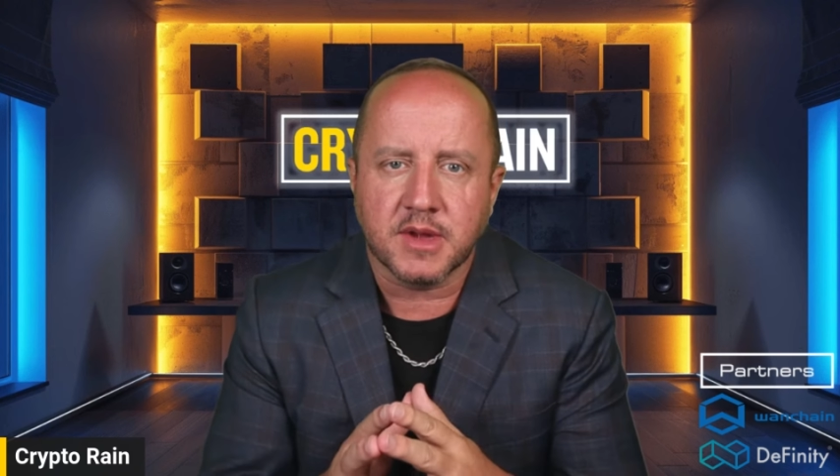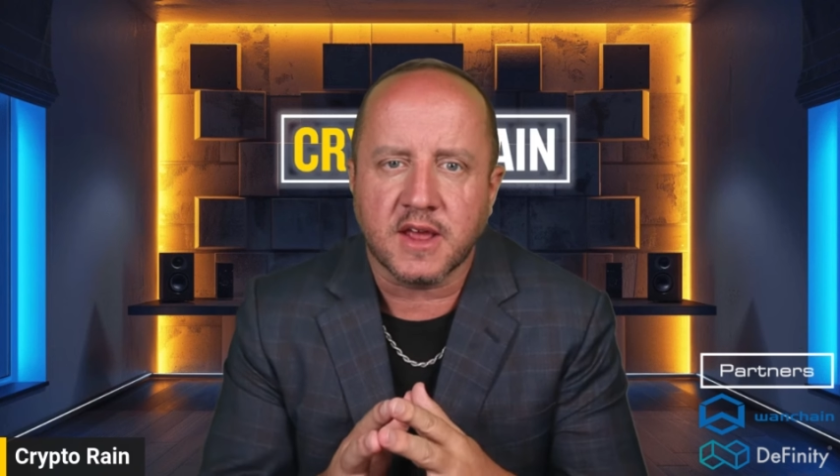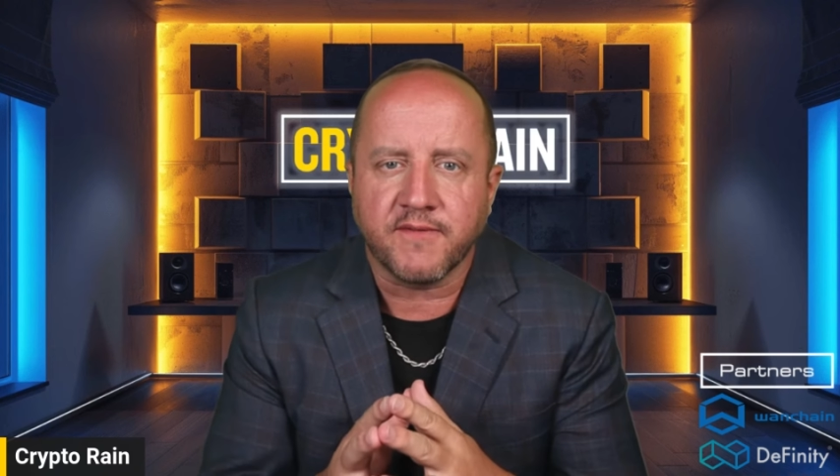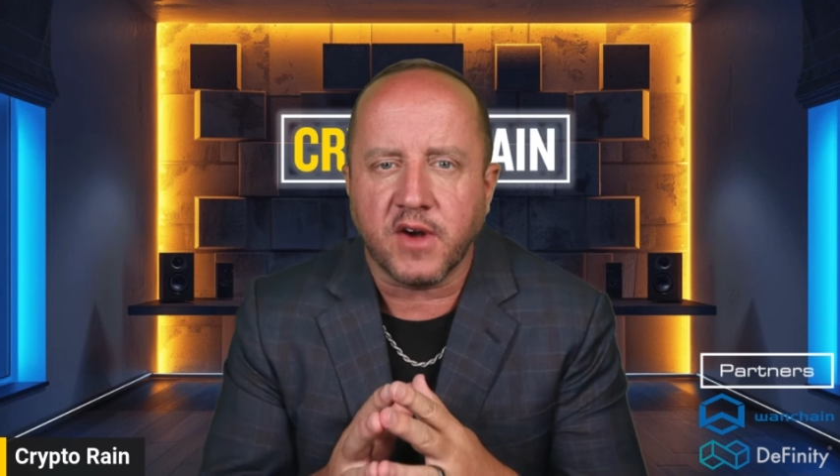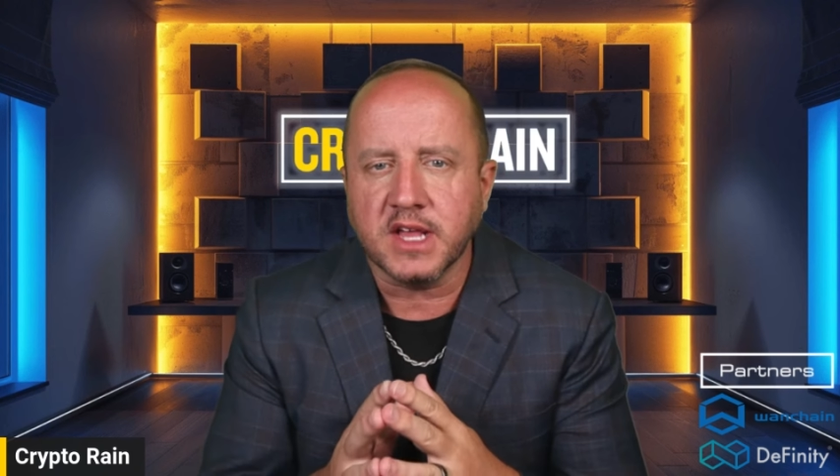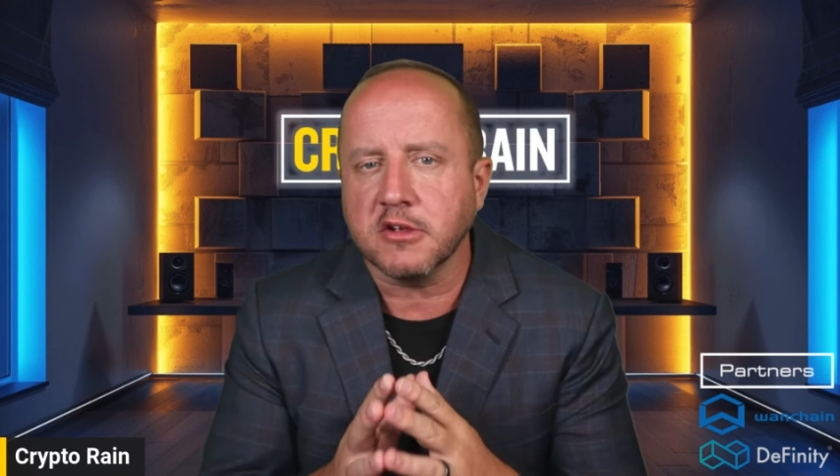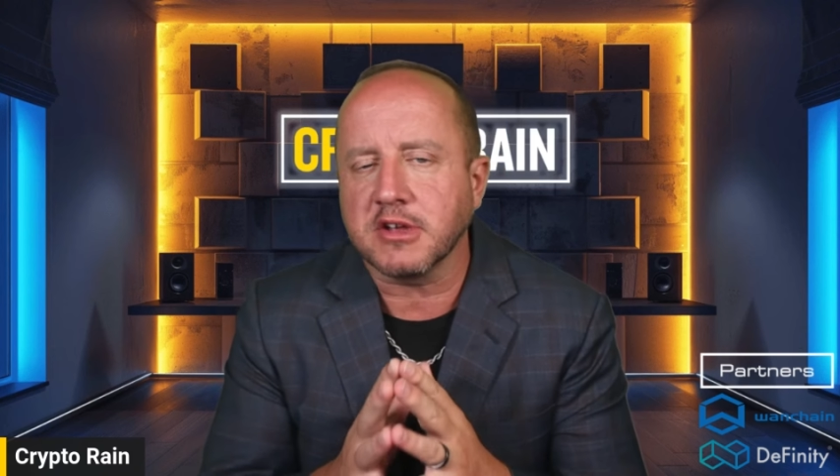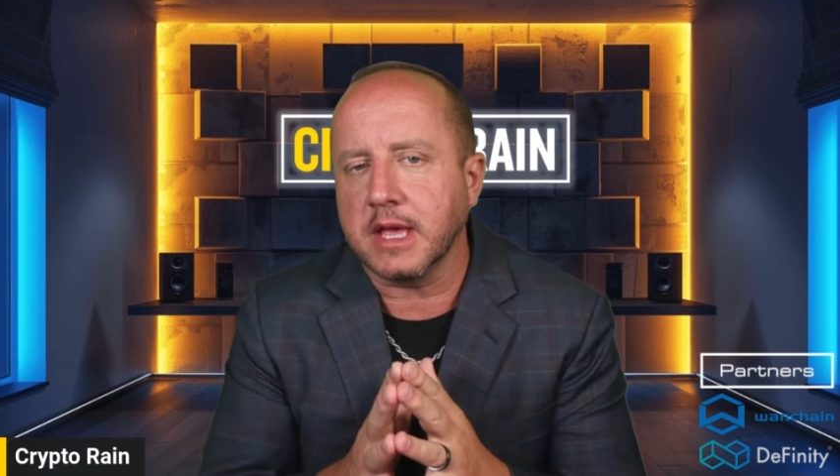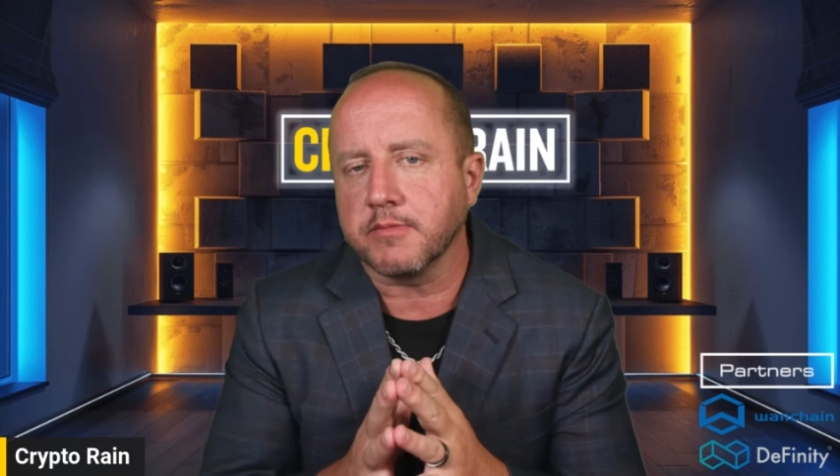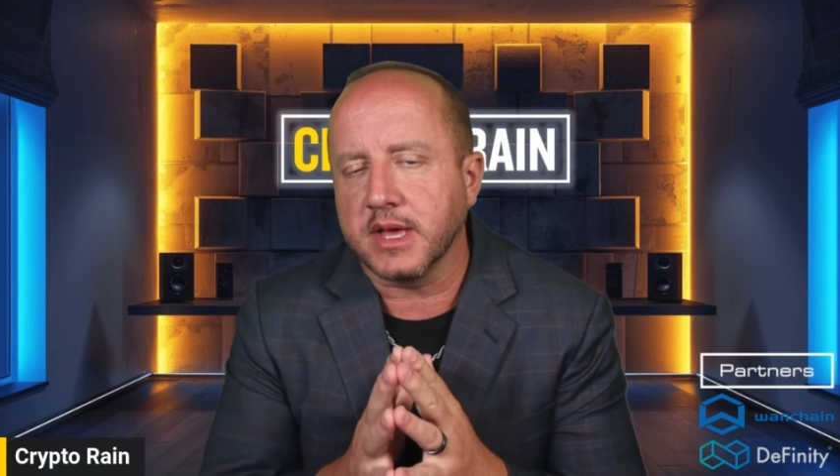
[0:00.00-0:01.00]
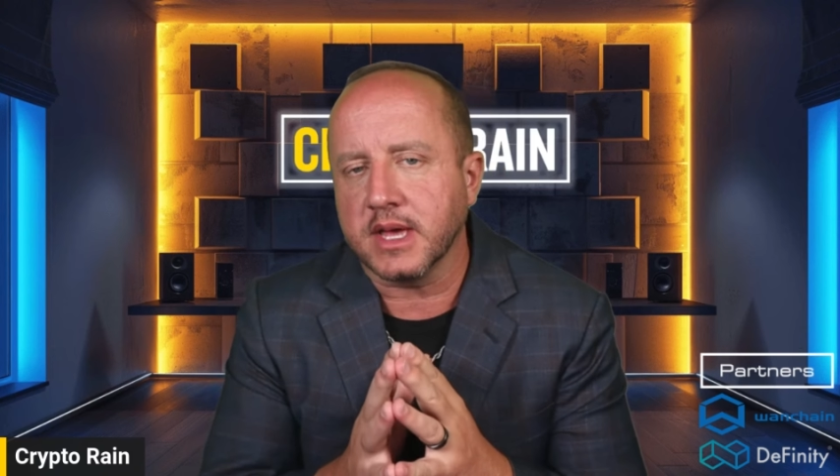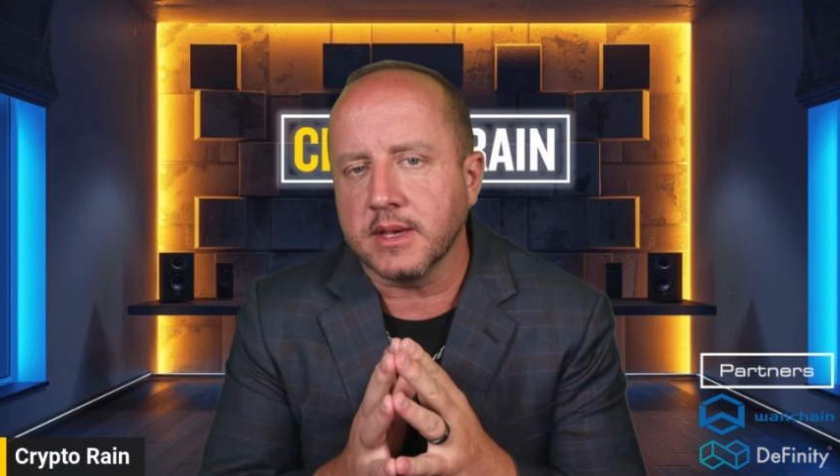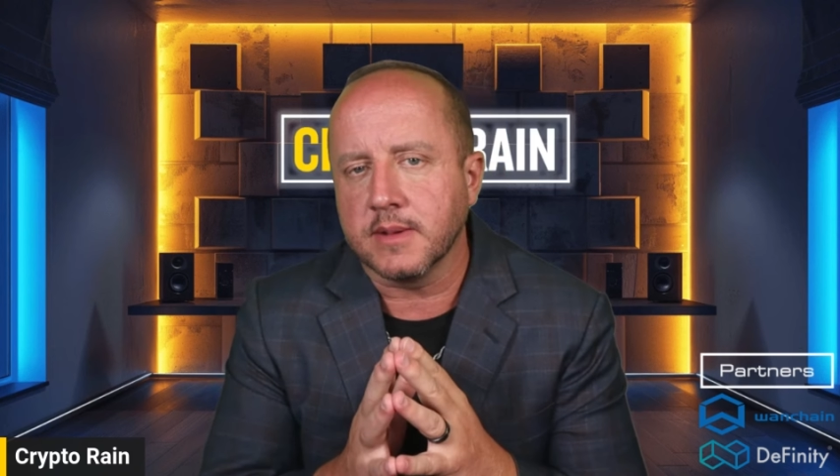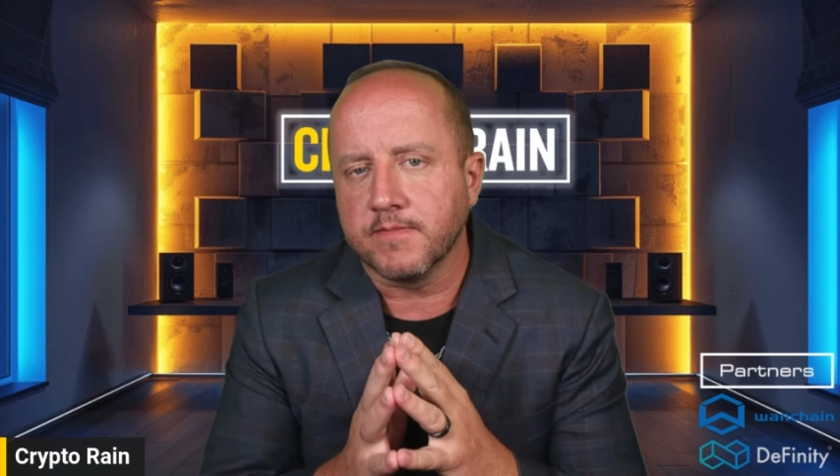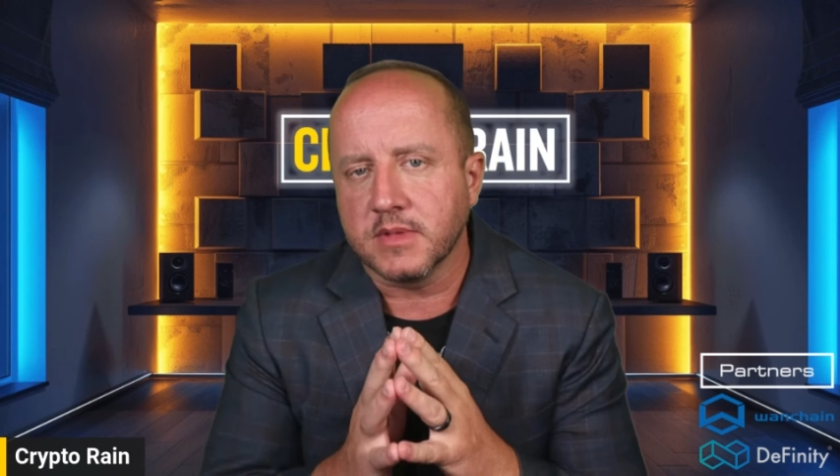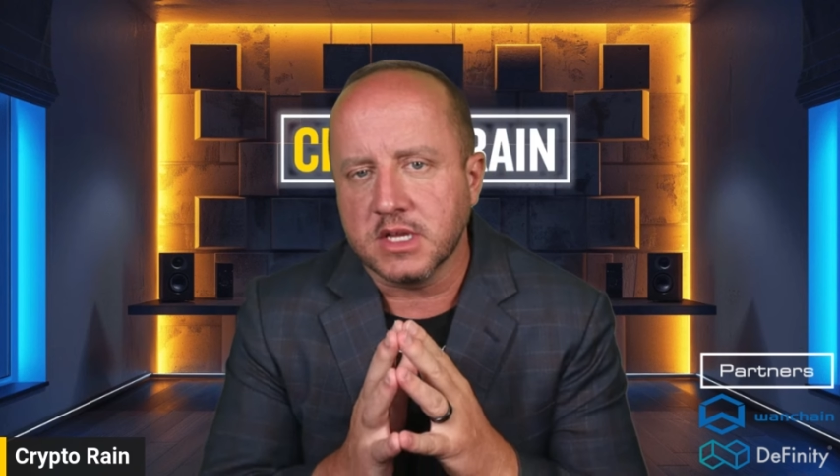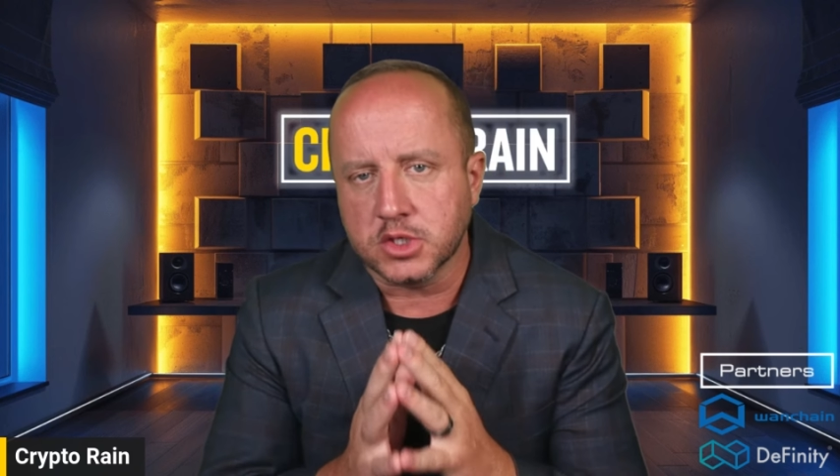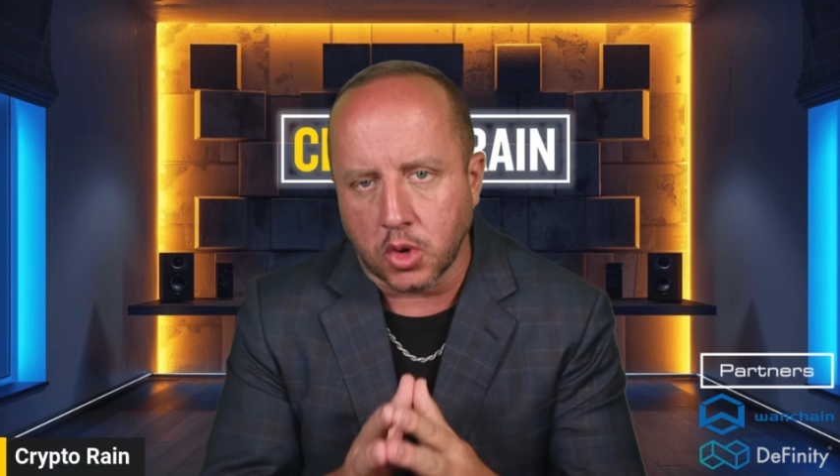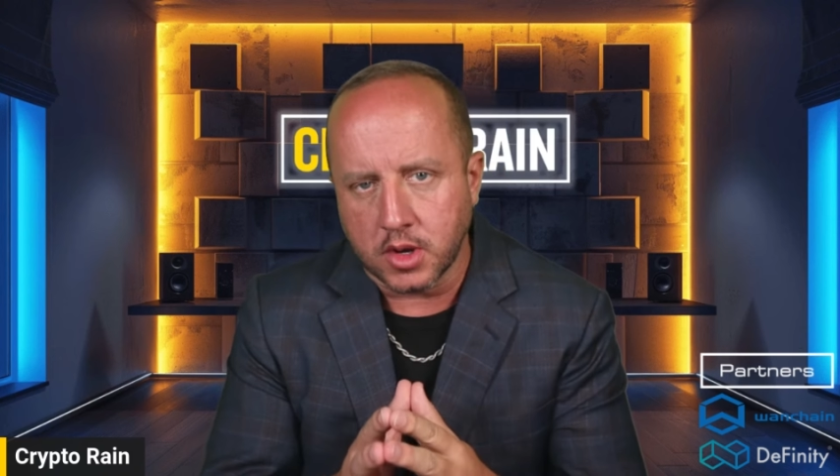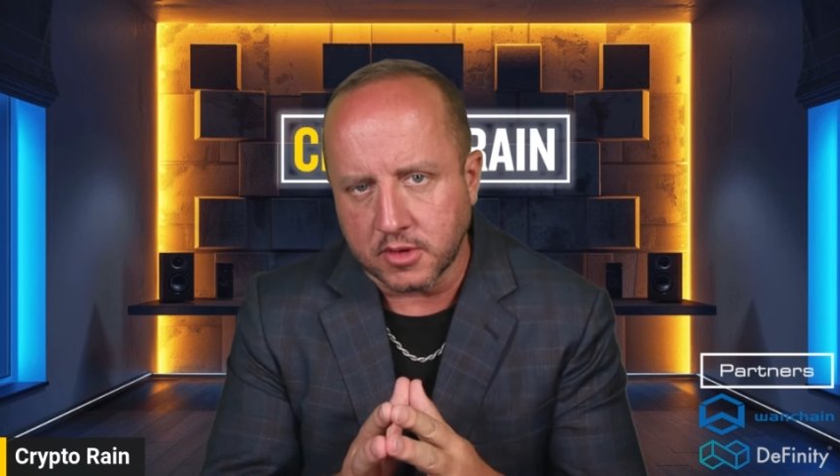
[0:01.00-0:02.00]
and I find their gameplay
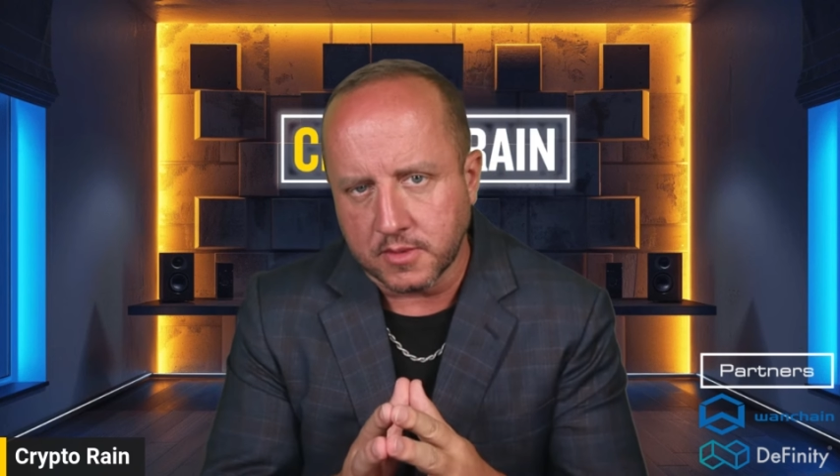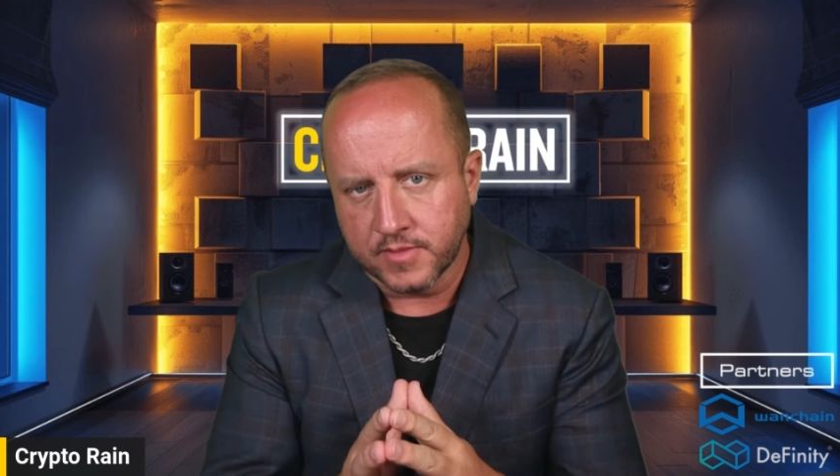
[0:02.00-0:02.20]
enjoyable.